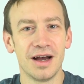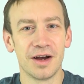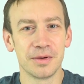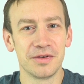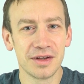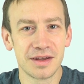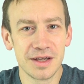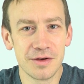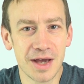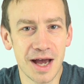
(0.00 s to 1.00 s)
I suppose the other
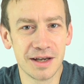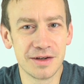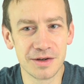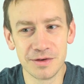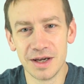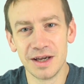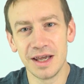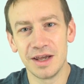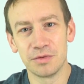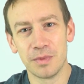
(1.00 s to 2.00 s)
thing you can do
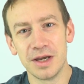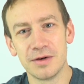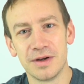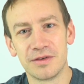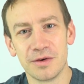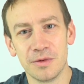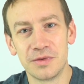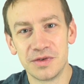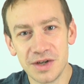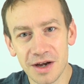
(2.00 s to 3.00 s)
is when you're in
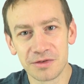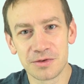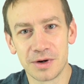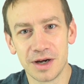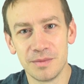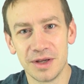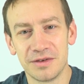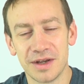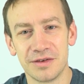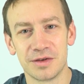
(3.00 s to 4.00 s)
schools, just try and be
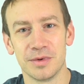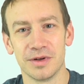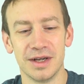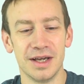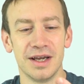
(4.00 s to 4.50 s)
sensible.